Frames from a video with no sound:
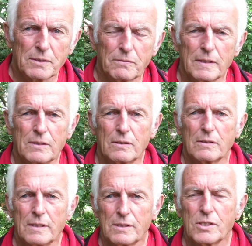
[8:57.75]
at
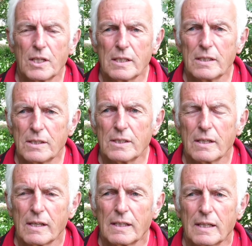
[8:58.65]
Findhorn is change
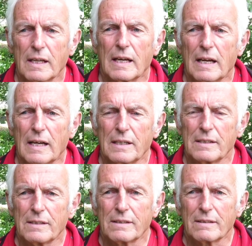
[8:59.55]

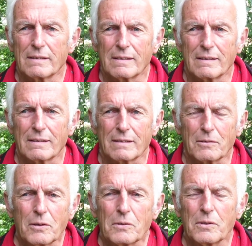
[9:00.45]
and
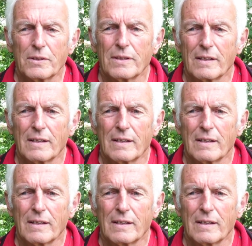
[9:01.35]
growth,